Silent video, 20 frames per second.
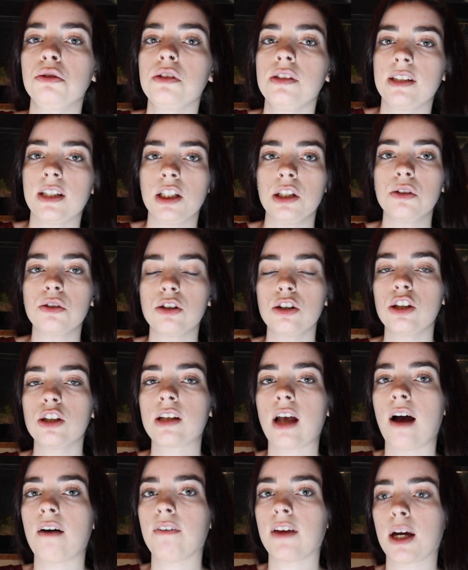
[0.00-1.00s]
because I used to just
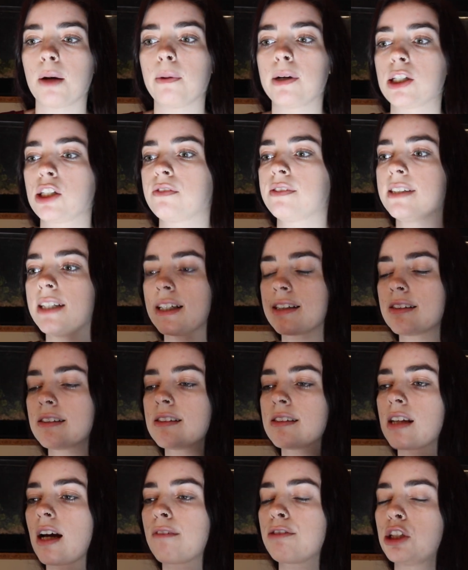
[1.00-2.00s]
have a bunch of sticks and
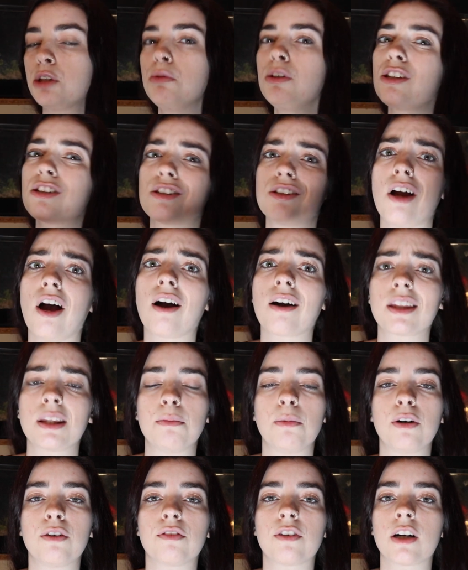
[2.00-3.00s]
stuff, she would just knock
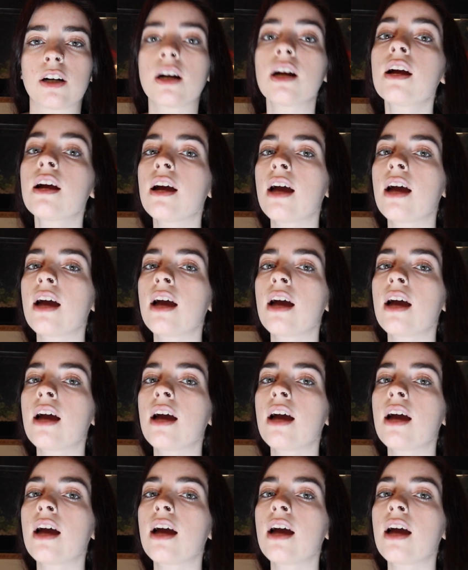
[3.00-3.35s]
them over